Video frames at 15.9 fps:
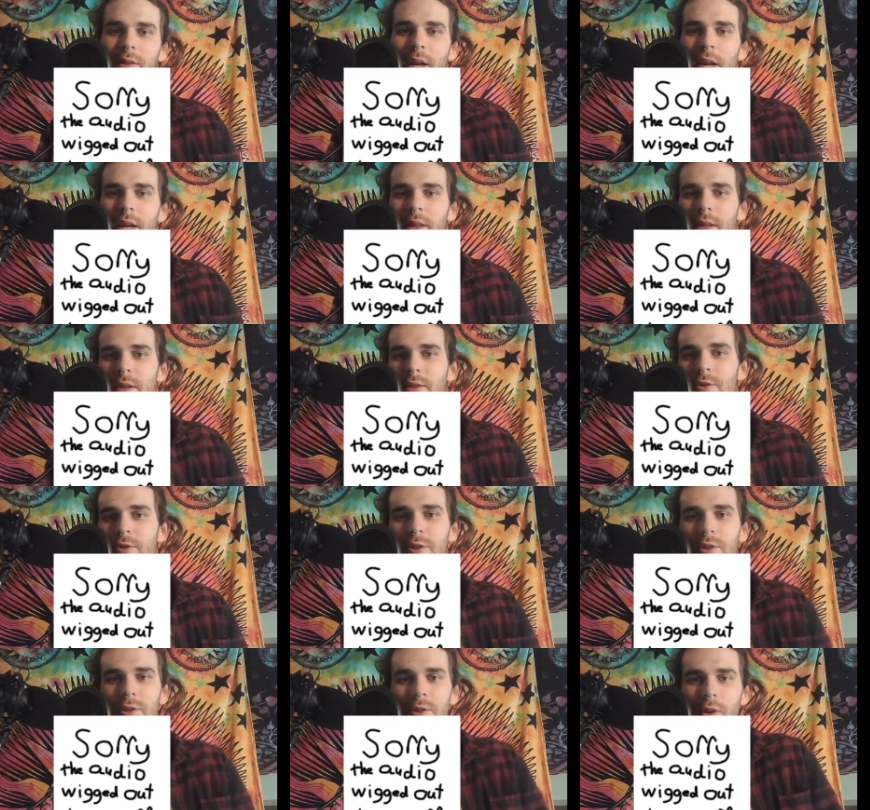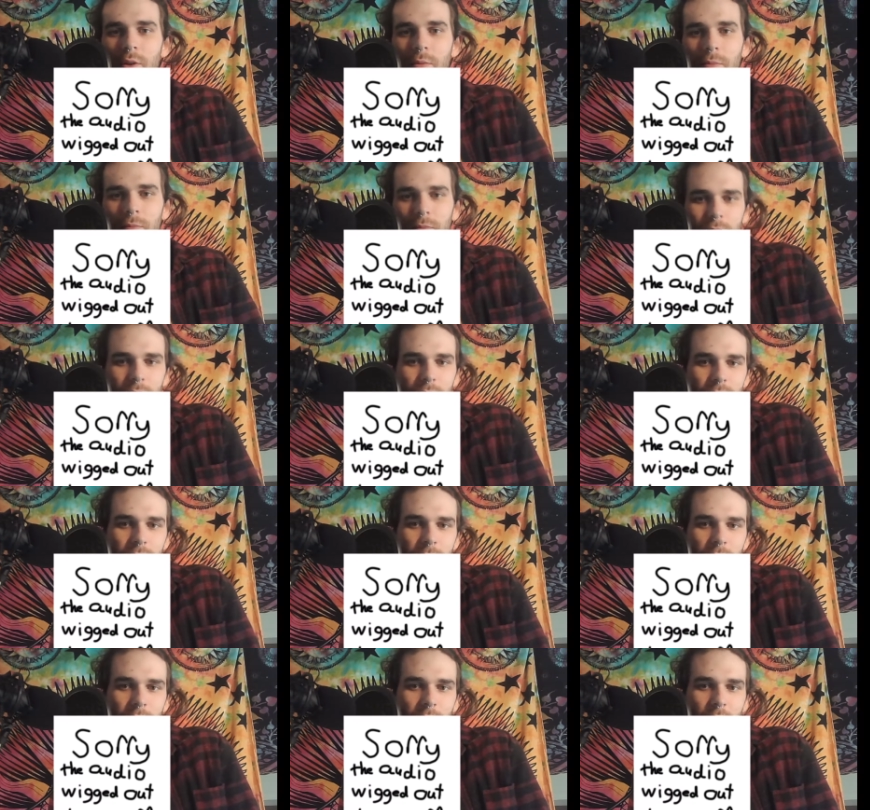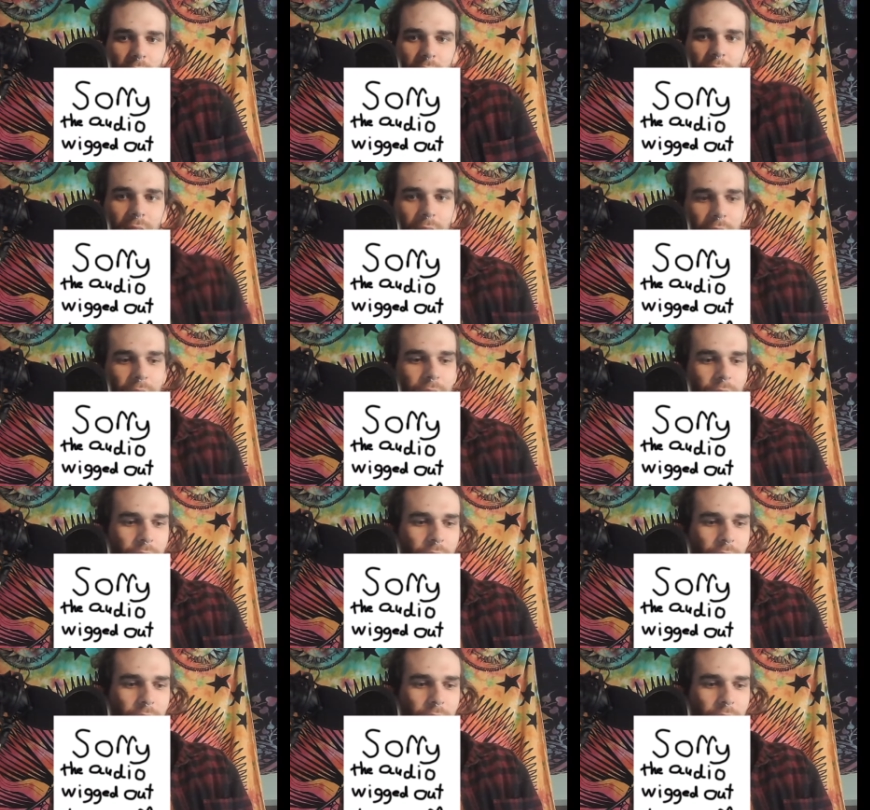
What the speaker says: Like there's just no way. Like